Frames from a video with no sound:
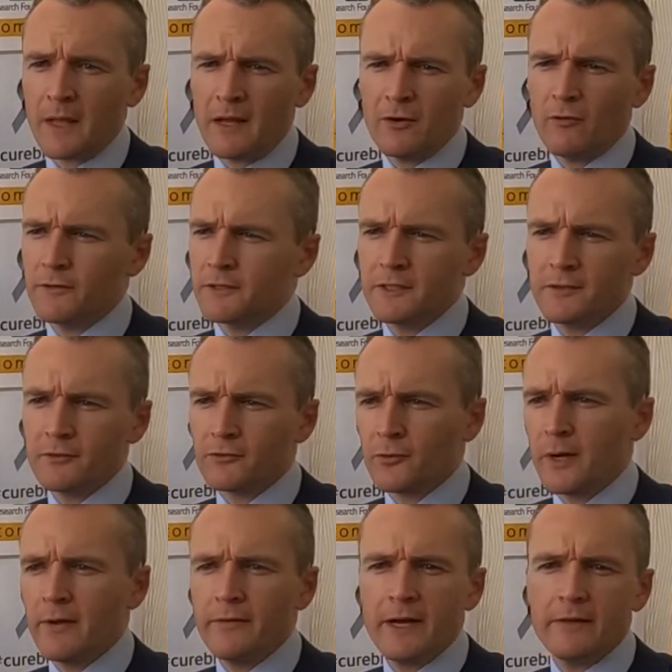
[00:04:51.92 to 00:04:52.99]
And obviously
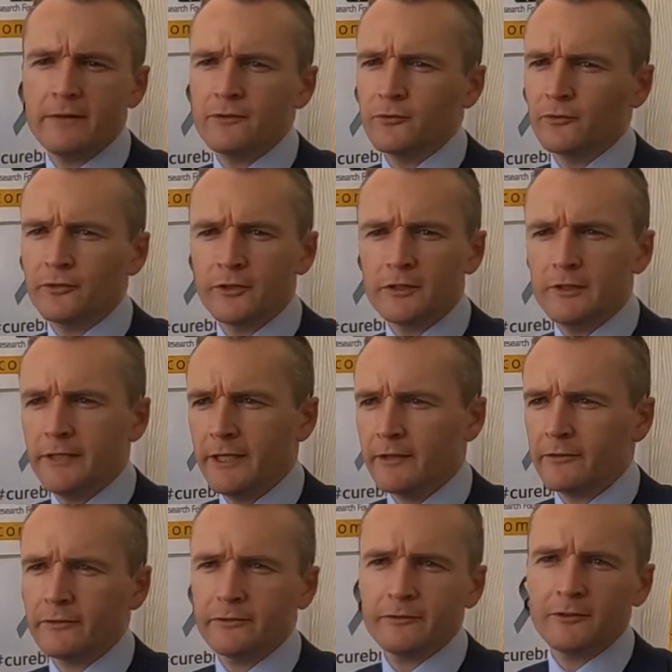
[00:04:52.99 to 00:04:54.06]
throughout that there's also
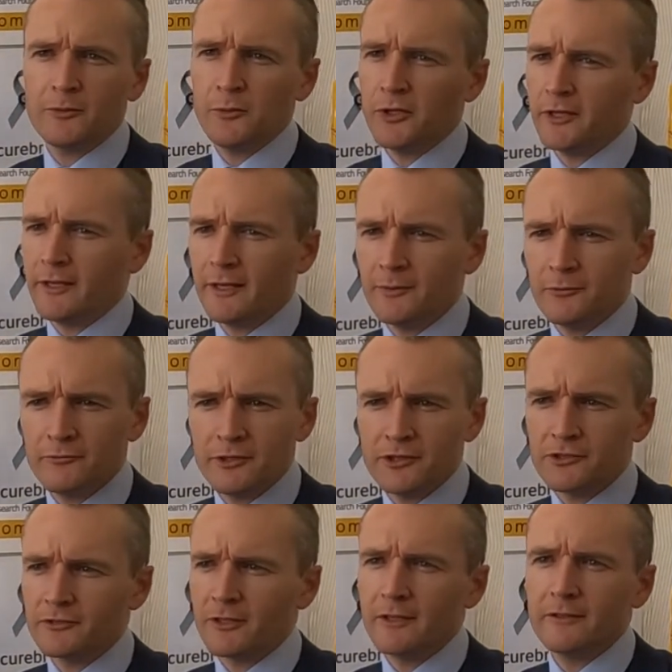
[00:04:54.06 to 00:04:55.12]
clinics, communicating with
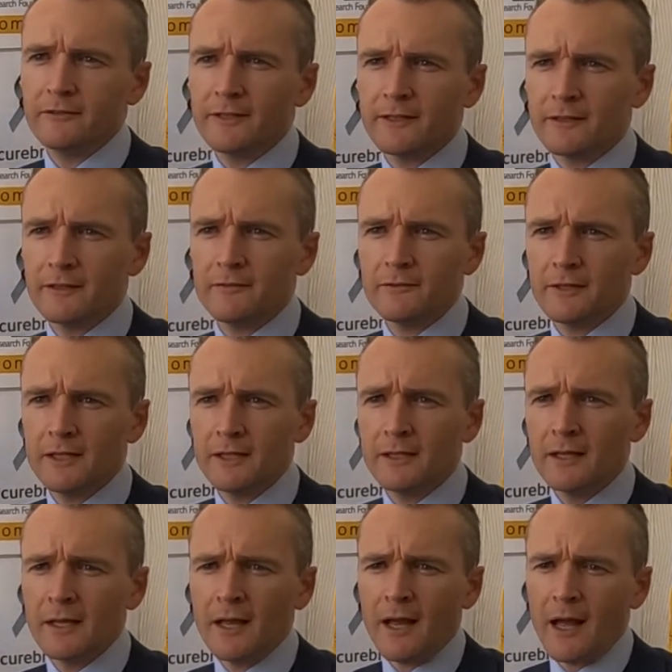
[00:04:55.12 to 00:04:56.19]
registrars, that kind of thing.
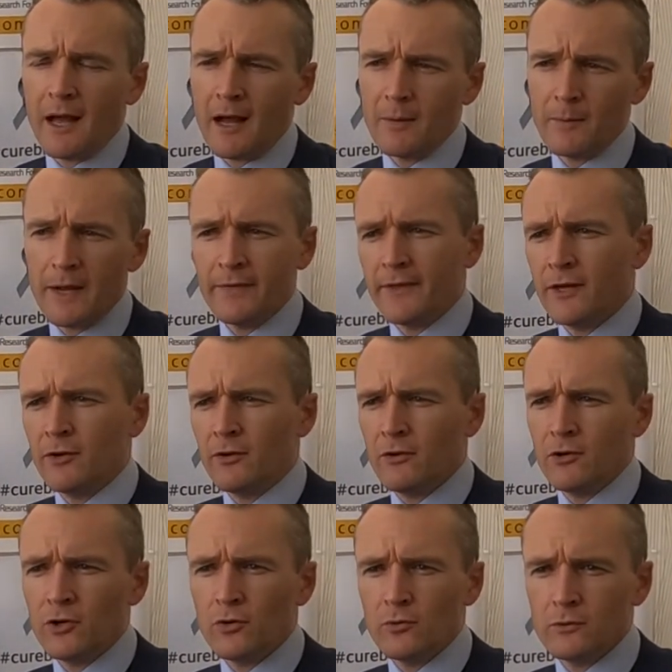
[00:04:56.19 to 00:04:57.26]
And then
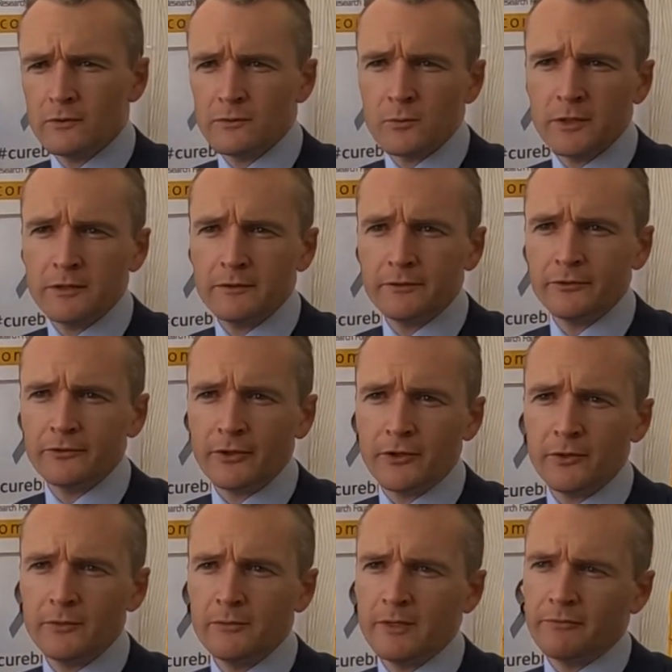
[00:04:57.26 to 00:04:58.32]
on call as well.
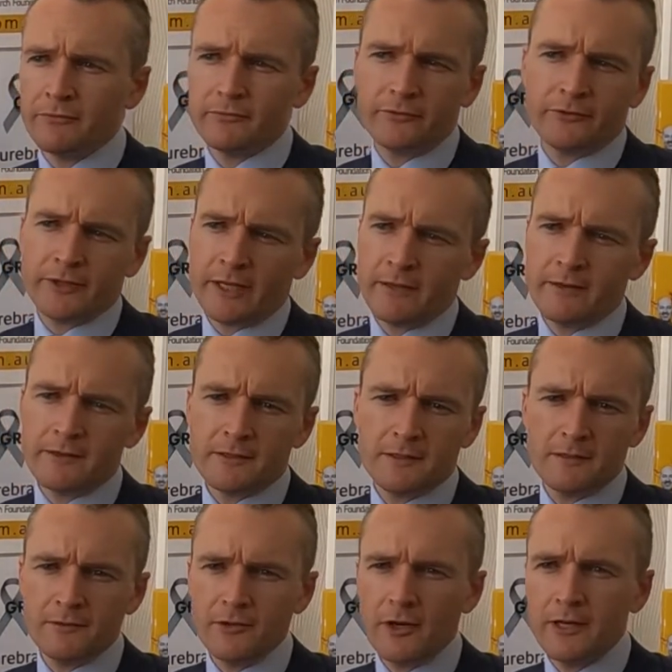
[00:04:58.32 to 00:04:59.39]
So if, say, there's
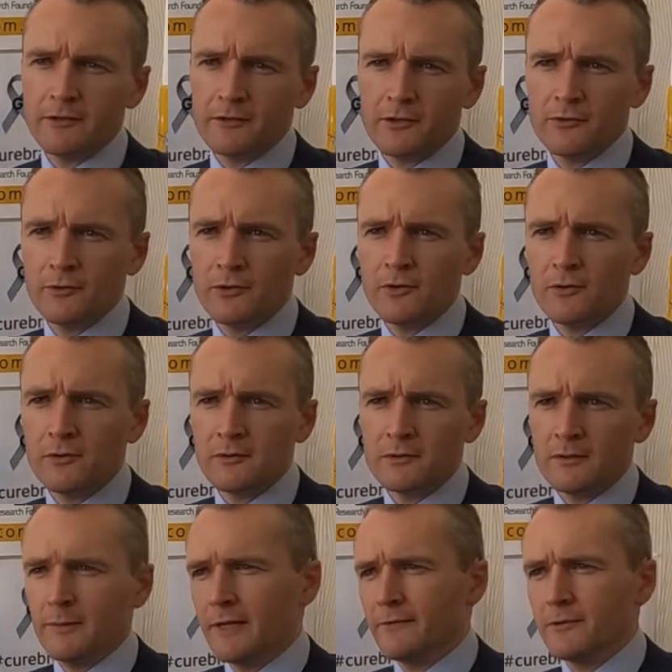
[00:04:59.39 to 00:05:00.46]
a night that you're on call,
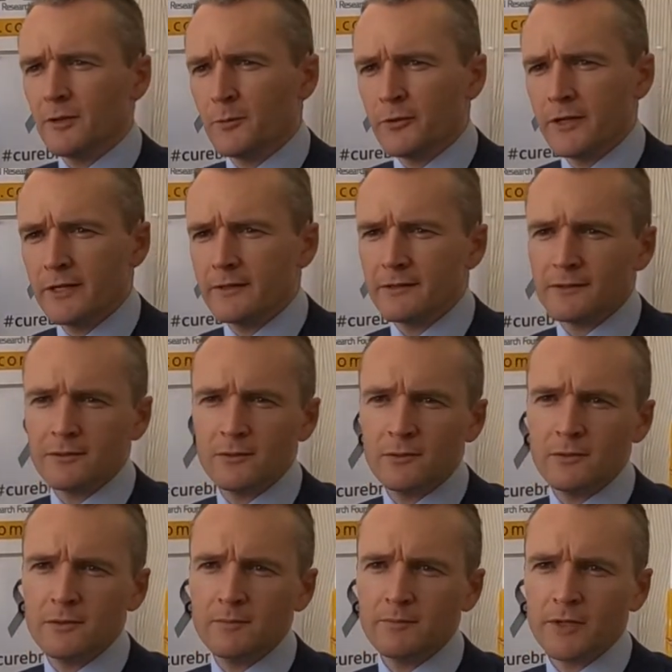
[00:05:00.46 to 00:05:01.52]
you might have to operate
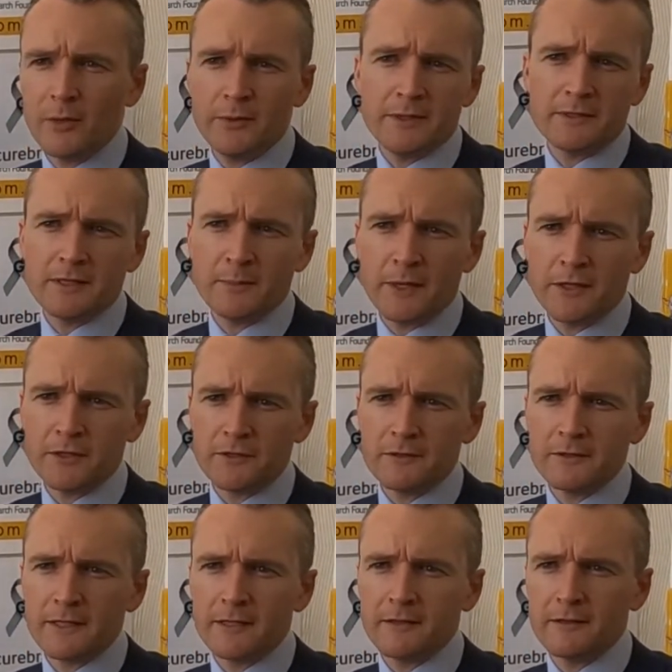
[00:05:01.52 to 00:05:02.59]
or go in and see
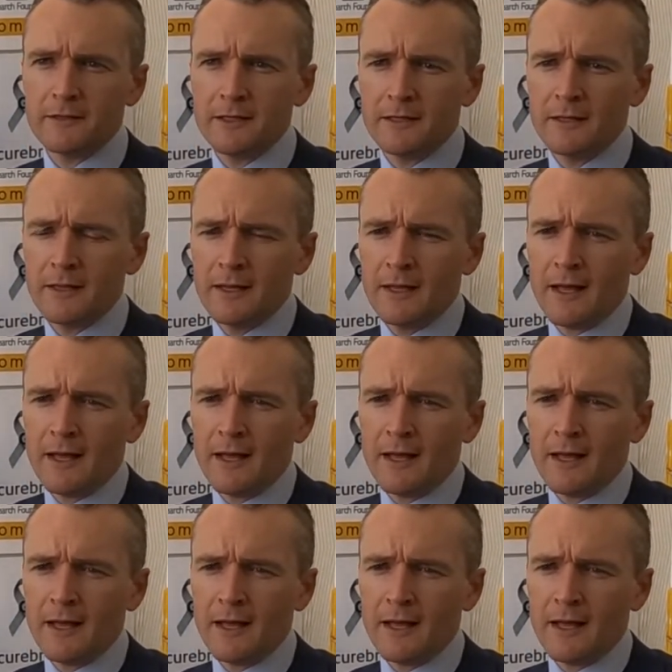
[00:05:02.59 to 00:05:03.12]
patients, that kind of thing.